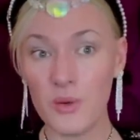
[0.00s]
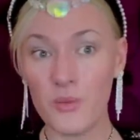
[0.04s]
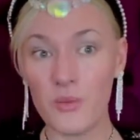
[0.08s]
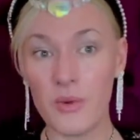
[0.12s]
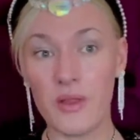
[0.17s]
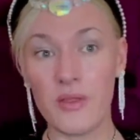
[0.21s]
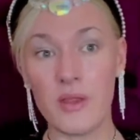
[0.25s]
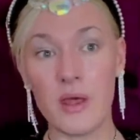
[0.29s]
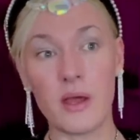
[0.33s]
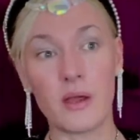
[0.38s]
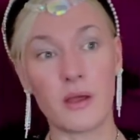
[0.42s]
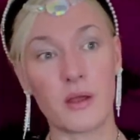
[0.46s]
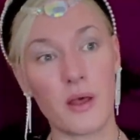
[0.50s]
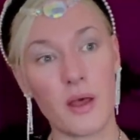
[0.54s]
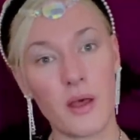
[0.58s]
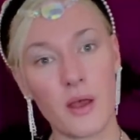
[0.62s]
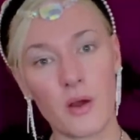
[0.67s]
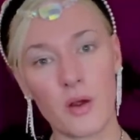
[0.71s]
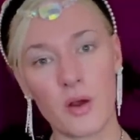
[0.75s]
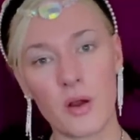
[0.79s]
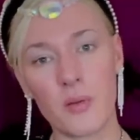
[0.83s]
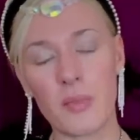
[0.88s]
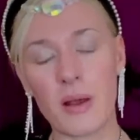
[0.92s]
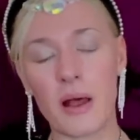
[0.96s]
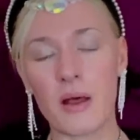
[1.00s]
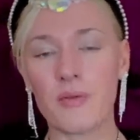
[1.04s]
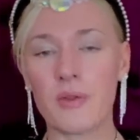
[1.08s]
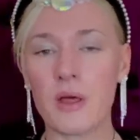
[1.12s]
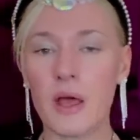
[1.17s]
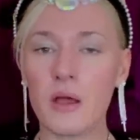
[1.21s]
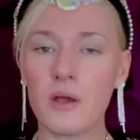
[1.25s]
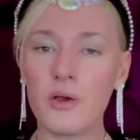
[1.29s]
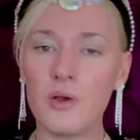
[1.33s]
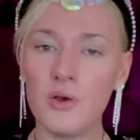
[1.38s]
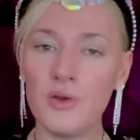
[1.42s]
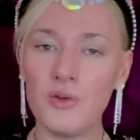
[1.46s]
when they're going on about
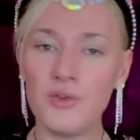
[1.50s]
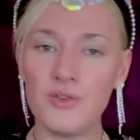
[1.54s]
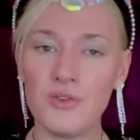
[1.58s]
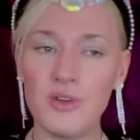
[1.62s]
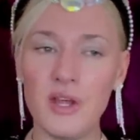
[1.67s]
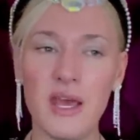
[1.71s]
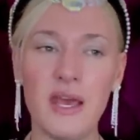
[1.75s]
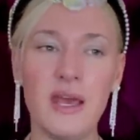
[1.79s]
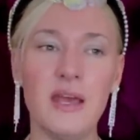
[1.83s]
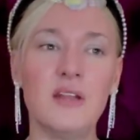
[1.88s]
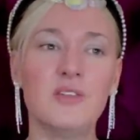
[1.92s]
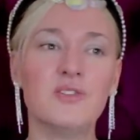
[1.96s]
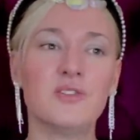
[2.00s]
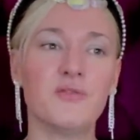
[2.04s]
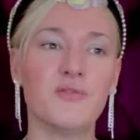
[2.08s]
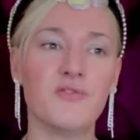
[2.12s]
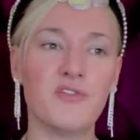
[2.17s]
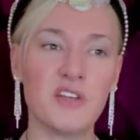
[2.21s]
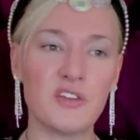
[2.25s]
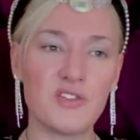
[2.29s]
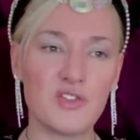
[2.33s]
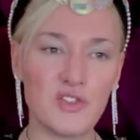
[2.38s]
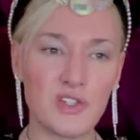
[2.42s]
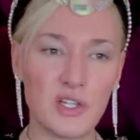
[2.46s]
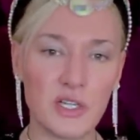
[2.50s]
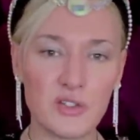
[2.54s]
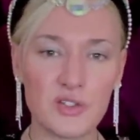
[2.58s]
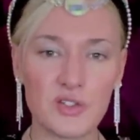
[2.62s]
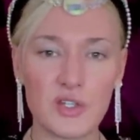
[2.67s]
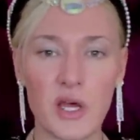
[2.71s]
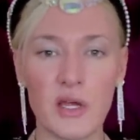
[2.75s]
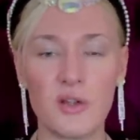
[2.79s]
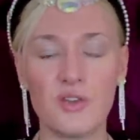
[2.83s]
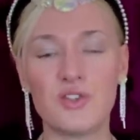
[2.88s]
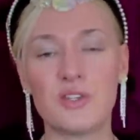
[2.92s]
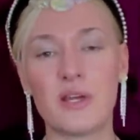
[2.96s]
their good deeds and visiting
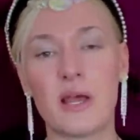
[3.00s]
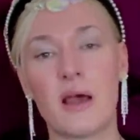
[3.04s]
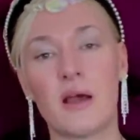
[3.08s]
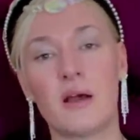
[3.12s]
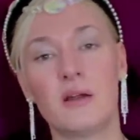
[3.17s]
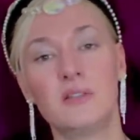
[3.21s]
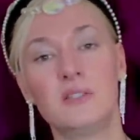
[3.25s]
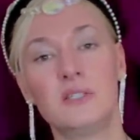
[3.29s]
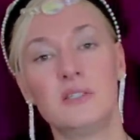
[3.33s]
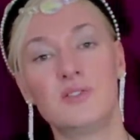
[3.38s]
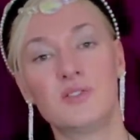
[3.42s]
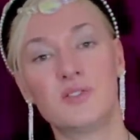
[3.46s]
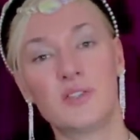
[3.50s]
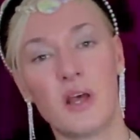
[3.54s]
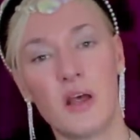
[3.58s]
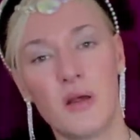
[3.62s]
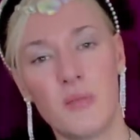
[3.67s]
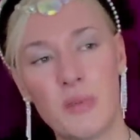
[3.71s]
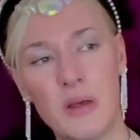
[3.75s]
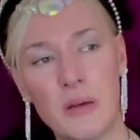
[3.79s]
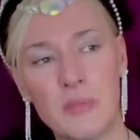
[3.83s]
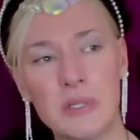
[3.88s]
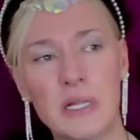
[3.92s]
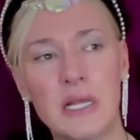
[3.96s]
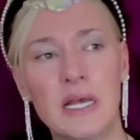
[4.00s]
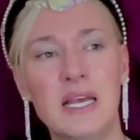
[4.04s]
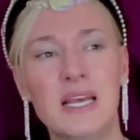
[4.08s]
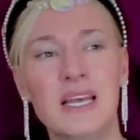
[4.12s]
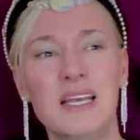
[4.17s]
certain charities and certain people,